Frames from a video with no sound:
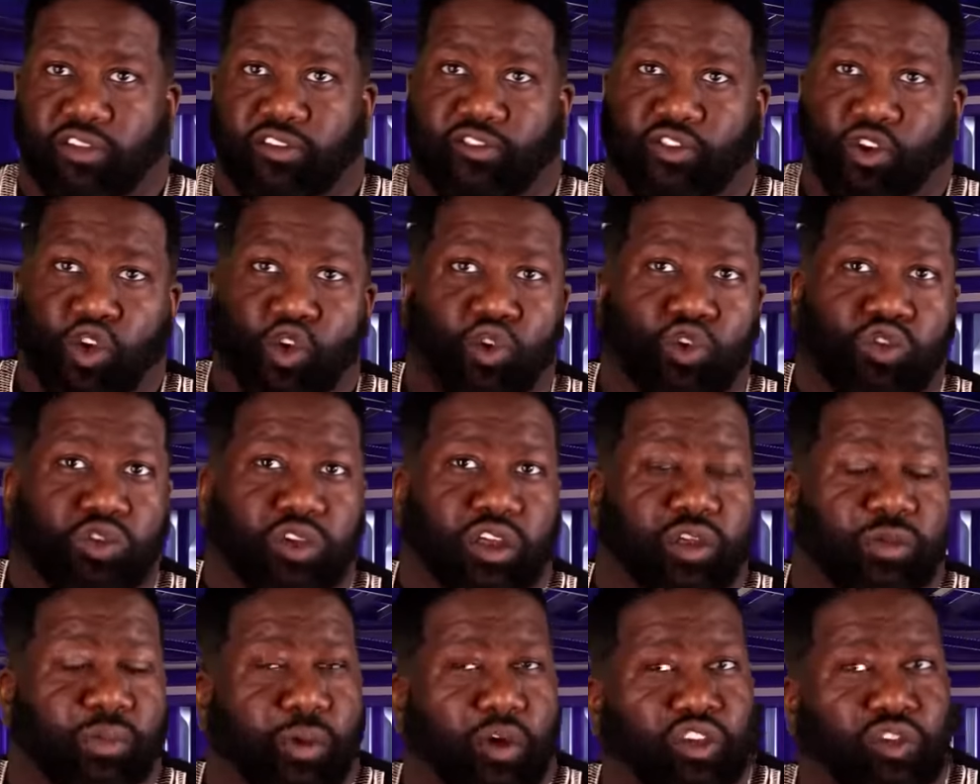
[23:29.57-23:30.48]
Food
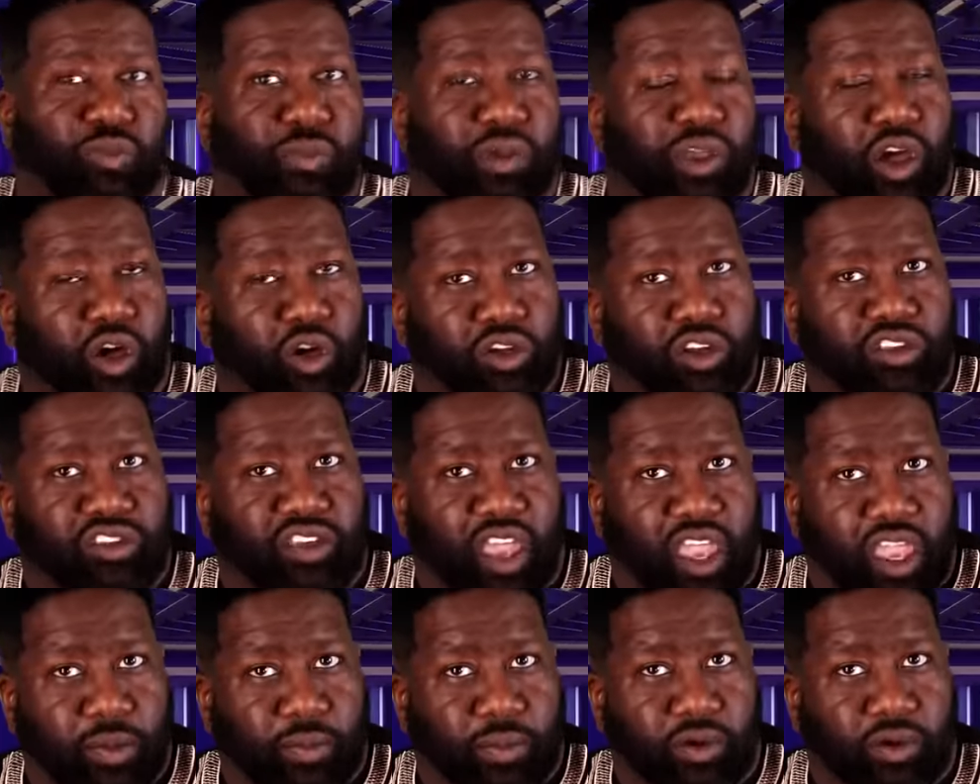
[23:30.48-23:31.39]
is supposed to be on the
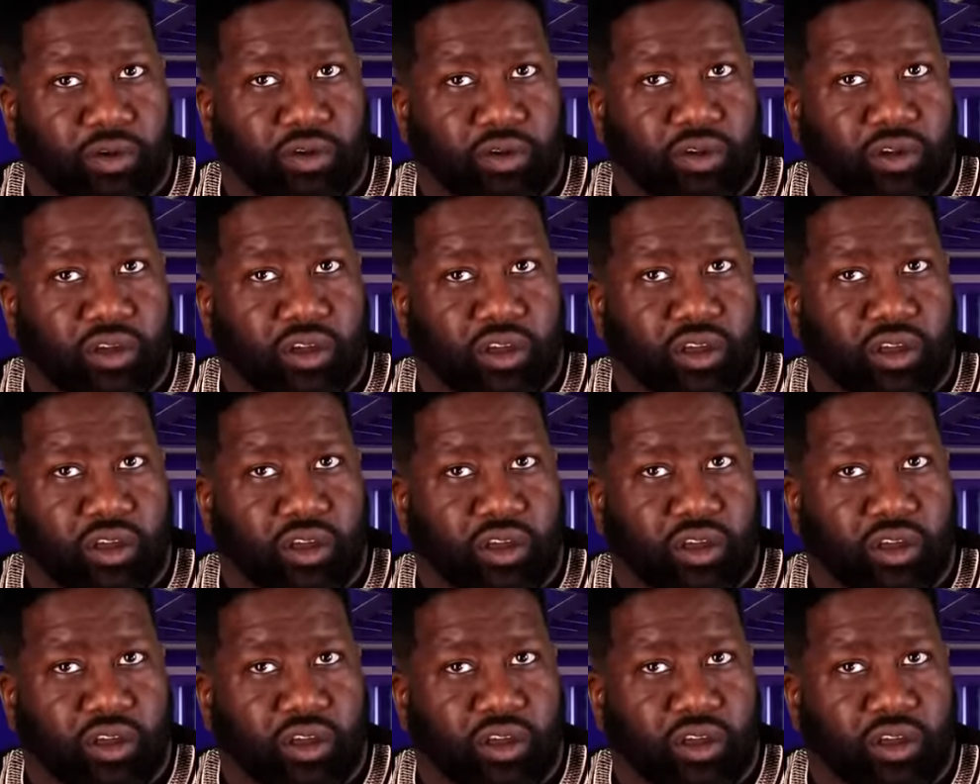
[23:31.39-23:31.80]
table.